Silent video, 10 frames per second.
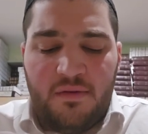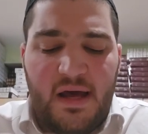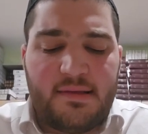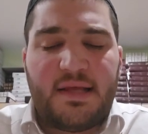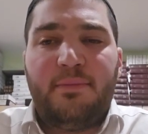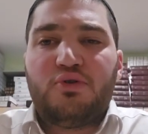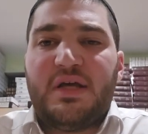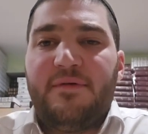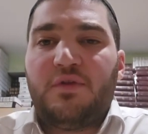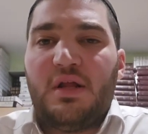That is the
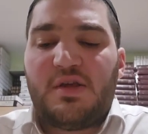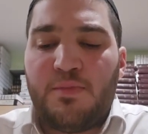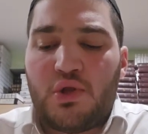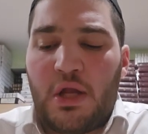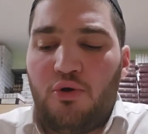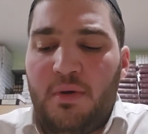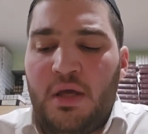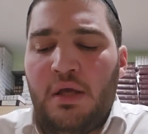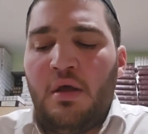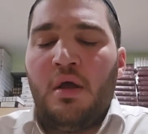Nabotai of today's Mishna
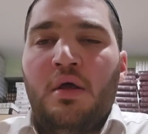Yomi.